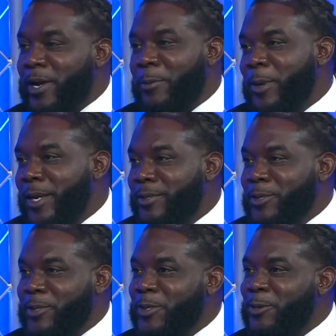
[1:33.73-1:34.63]
I mean,
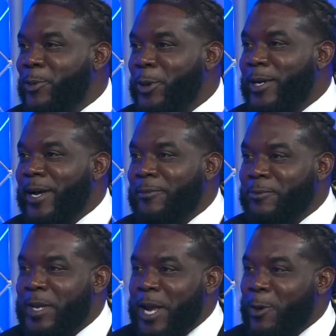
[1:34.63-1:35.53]
just this morning, I
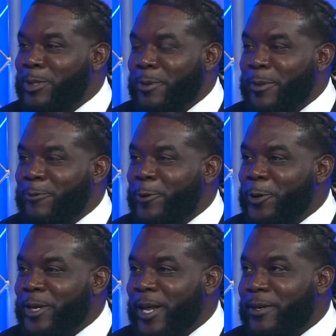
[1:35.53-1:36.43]
was up at 4
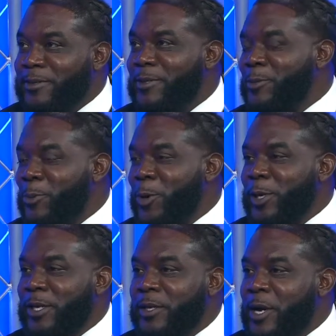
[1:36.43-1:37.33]
o'clock this
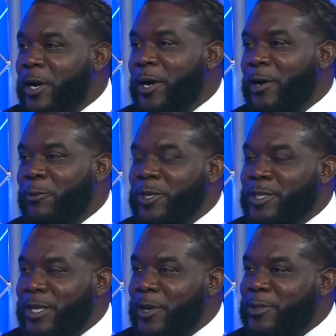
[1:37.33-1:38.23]
morning,
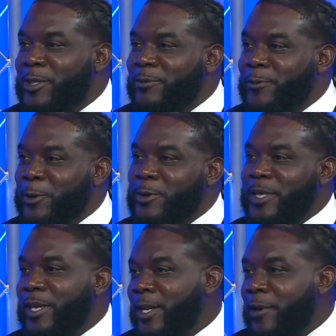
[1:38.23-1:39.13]
rushing down to the fields
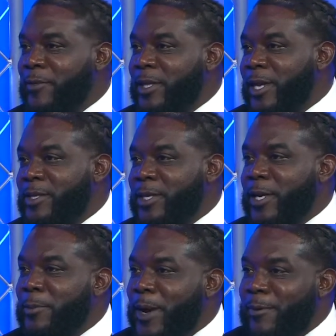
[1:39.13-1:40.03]
and getting everything set
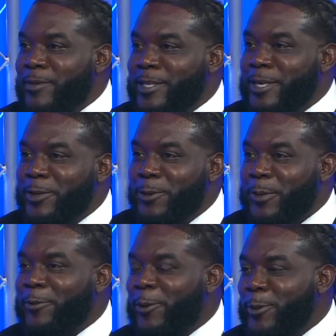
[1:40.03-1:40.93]
up. Obviously, my
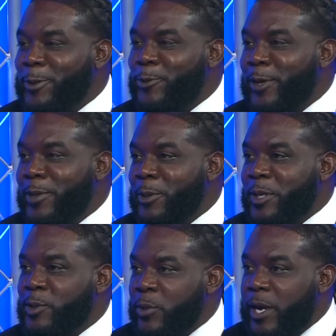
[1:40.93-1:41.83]
phone is ringing
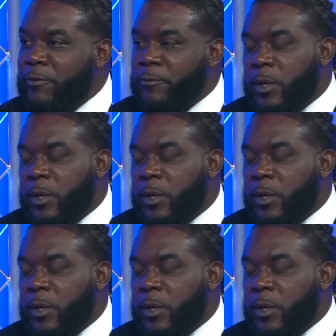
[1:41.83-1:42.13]
because we have,